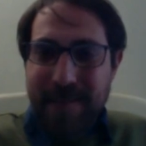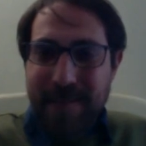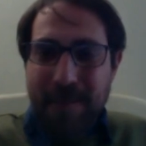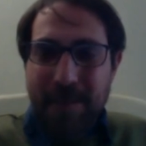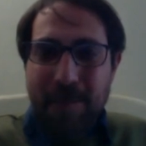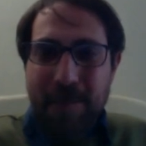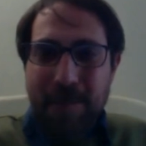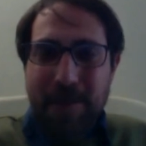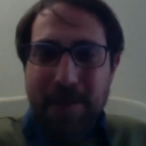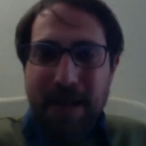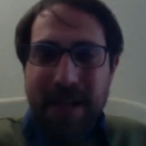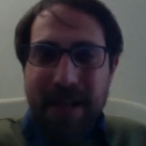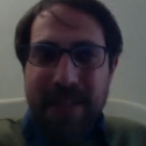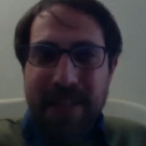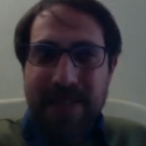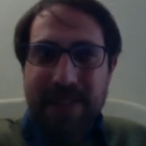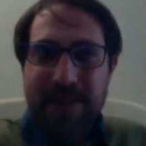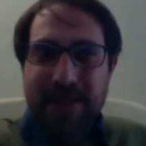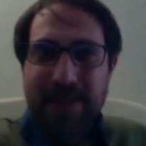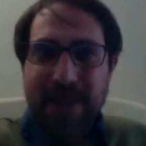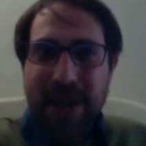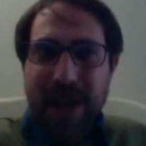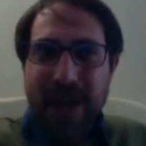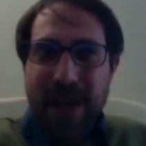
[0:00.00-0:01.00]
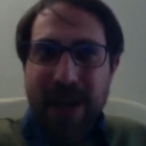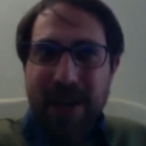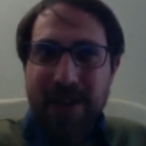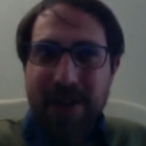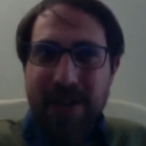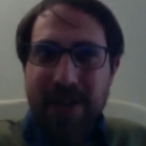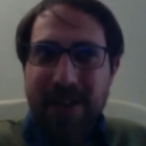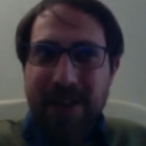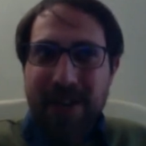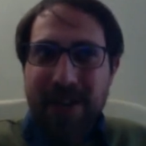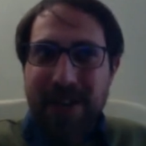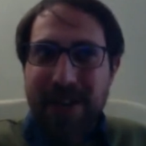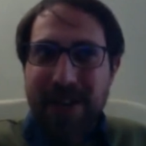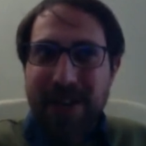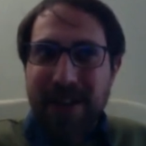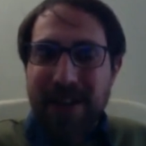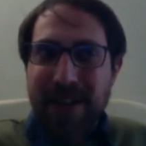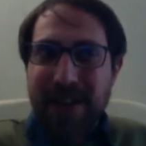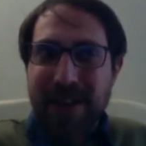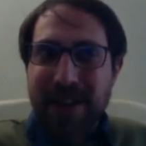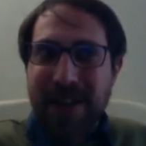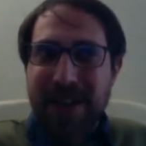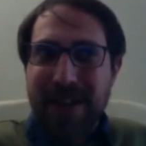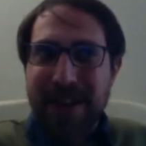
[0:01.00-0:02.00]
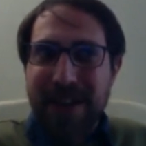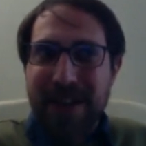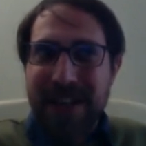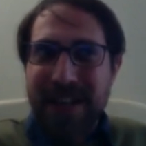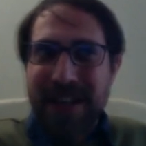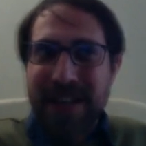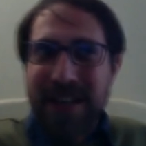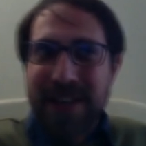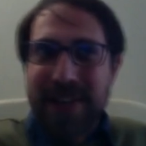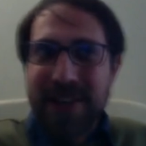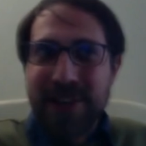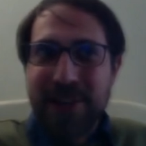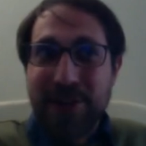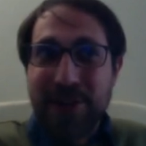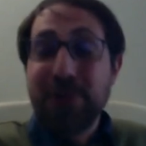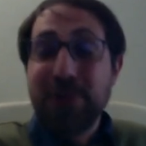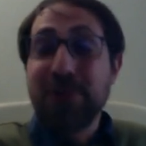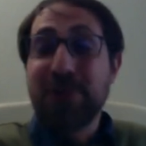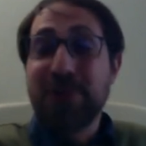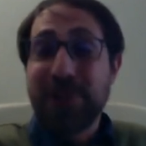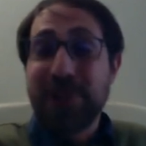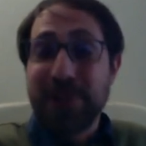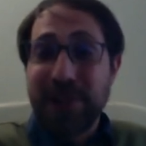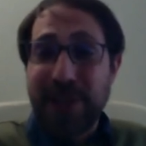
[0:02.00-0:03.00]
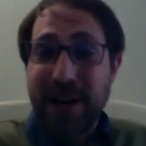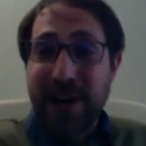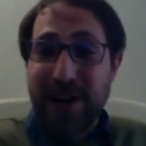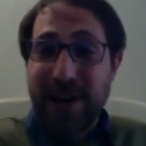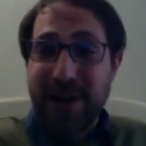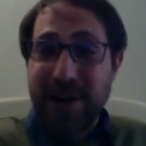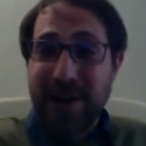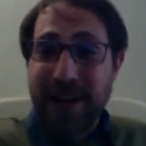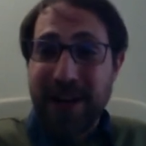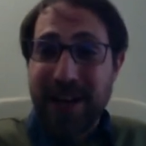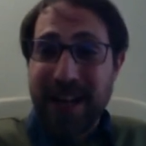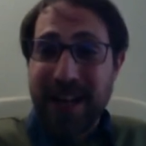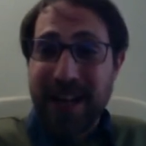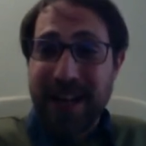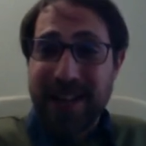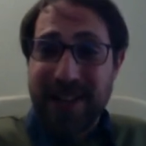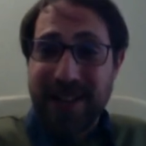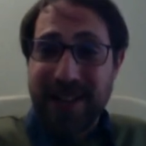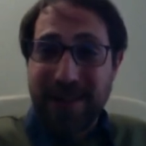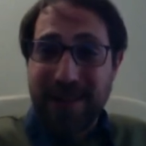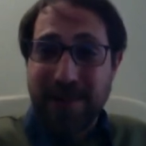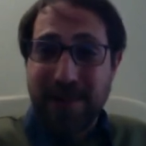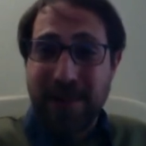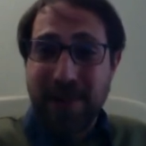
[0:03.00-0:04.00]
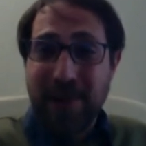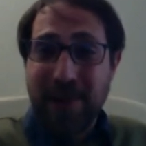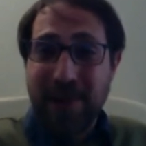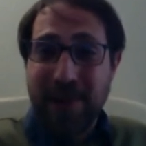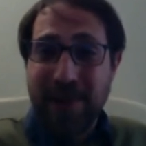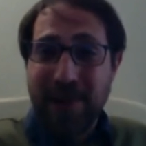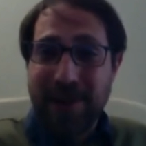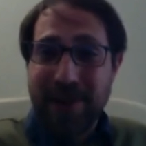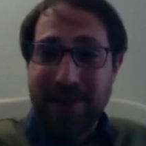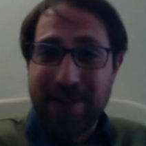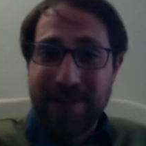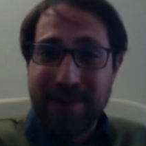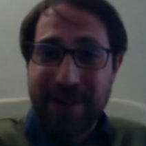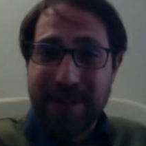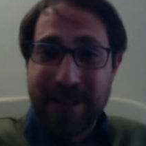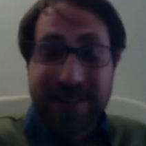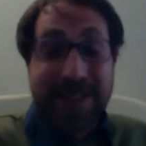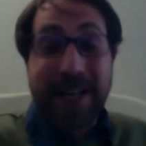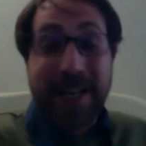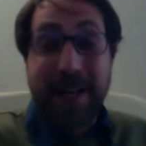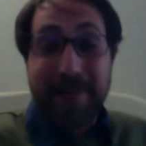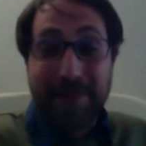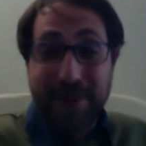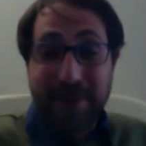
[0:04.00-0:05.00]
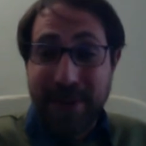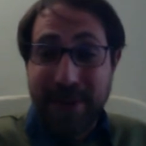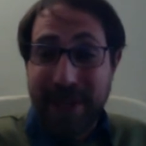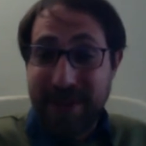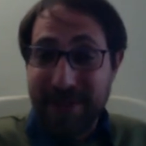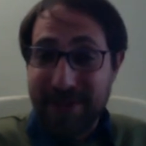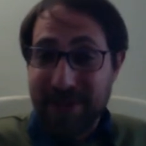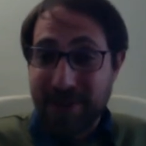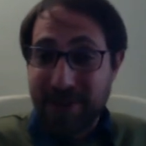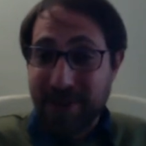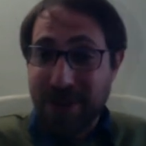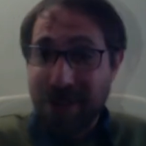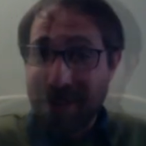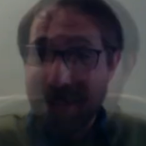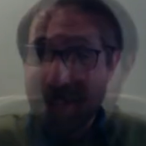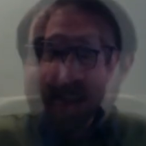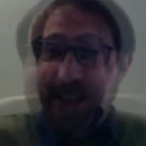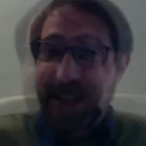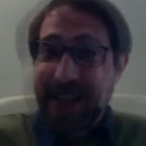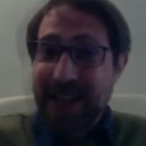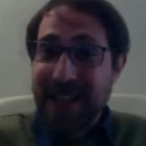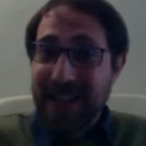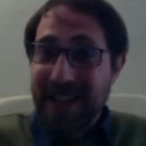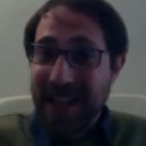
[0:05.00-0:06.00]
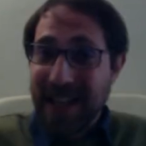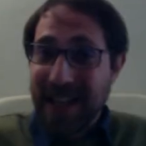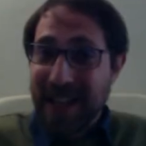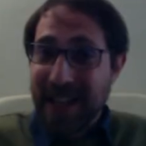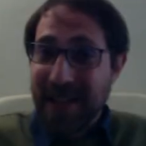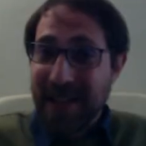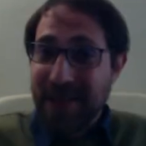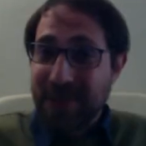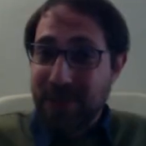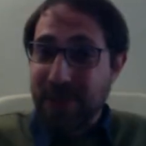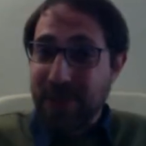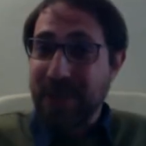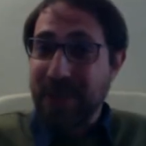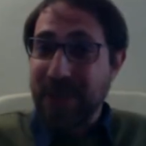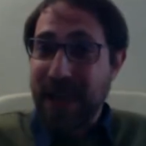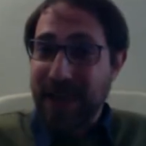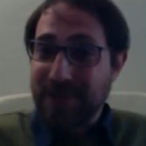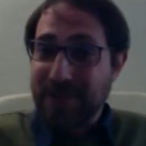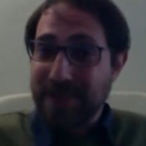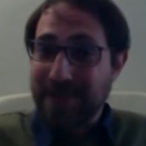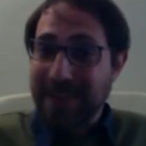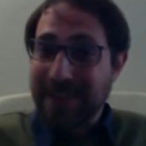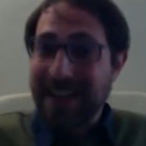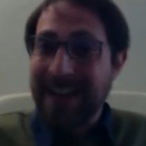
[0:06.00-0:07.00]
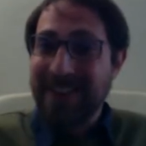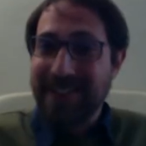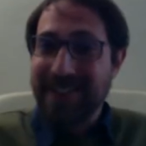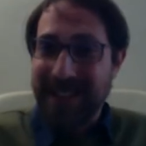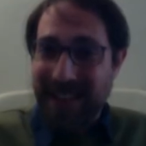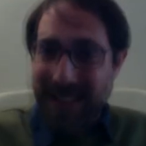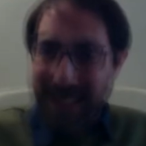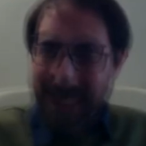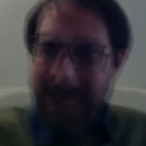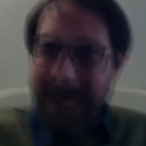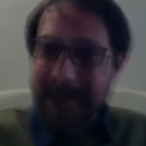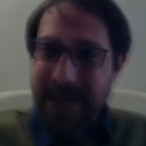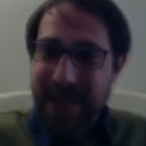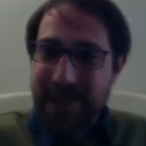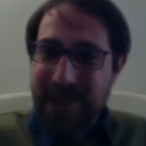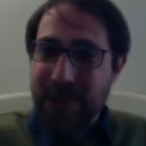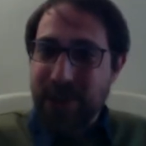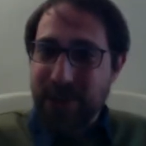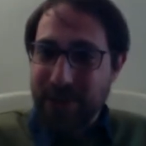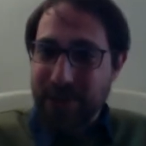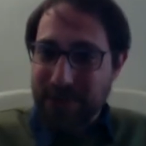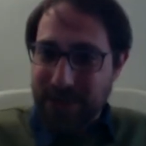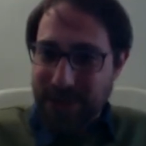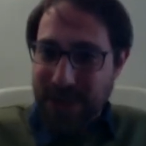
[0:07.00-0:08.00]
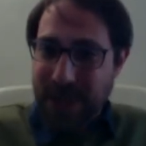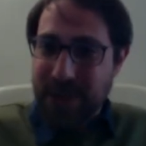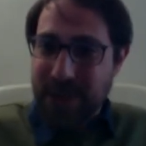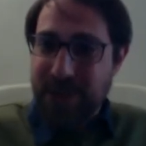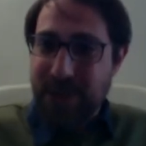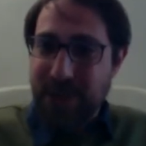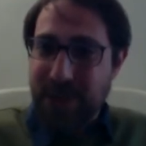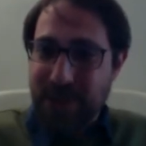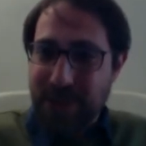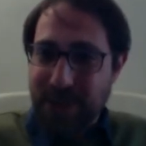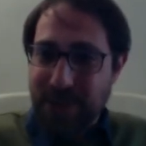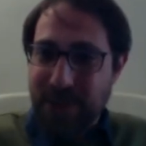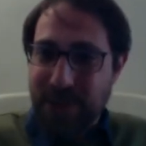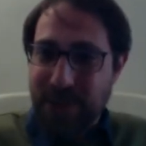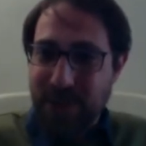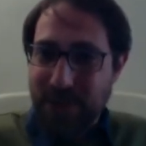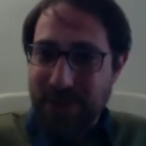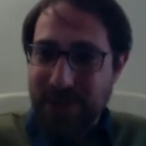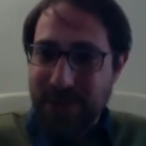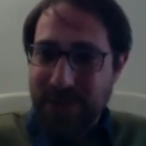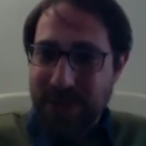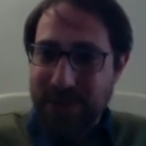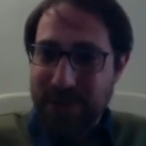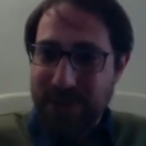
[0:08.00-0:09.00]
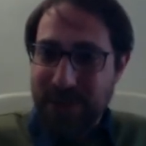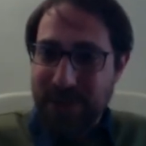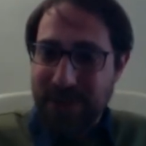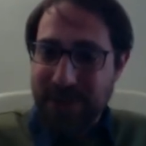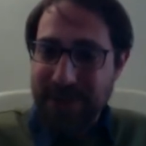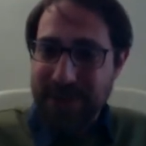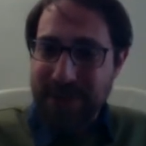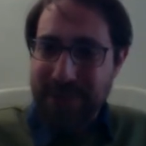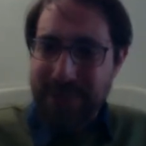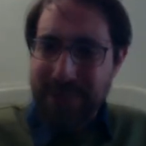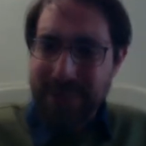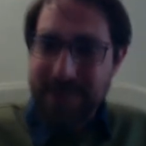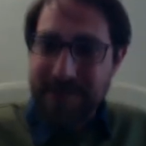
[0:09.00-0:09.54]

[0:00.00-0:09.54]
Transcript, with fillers: Mm-hmm. But it's not, uh, it, you lose a lot as an employer, as an employee, sorry, in through that, I think, in terms, in terms of human experience.